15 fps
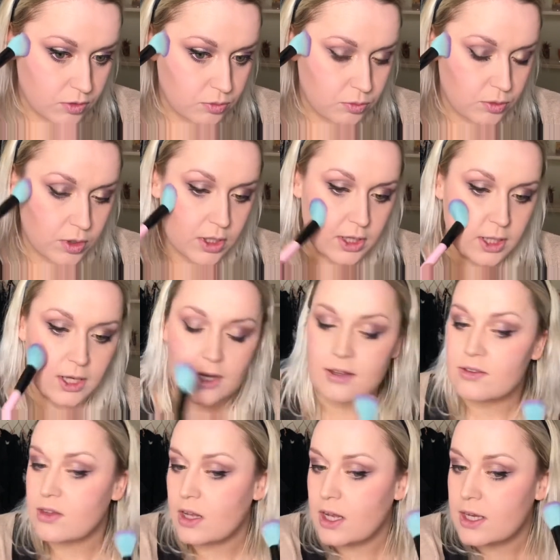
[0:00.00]
Really
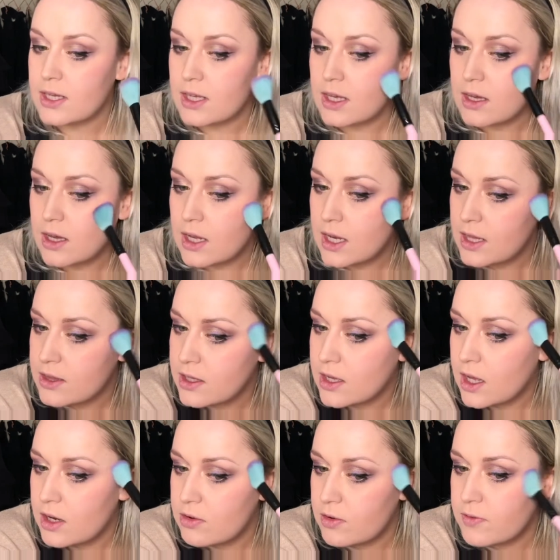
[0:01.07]
nice. I like it. I like the
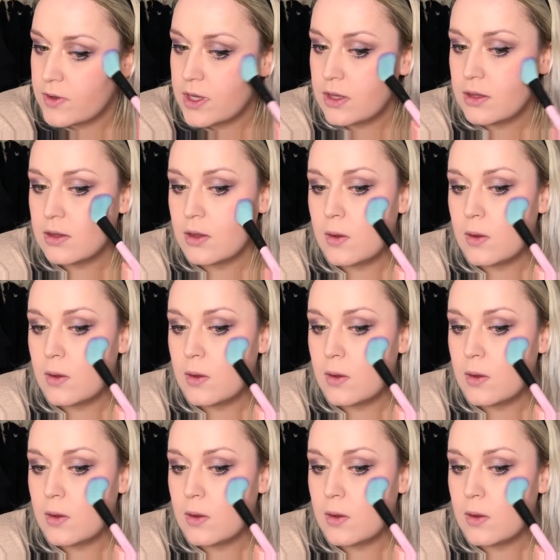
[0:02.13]
colour of it.